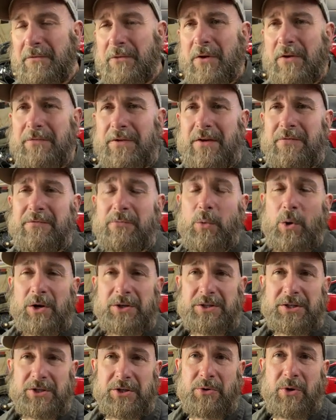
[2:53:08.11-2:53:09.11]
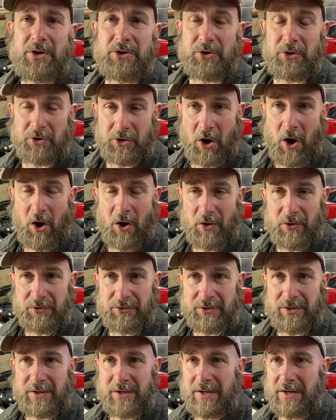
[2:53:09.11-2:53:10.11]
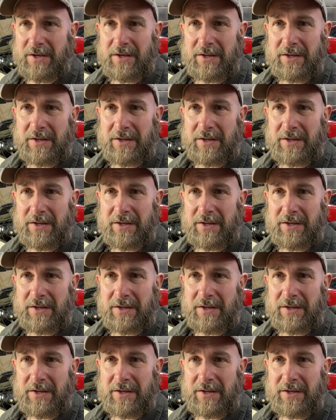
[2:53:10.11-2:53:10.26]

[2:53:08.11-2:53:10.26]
if you have work to do on your cars,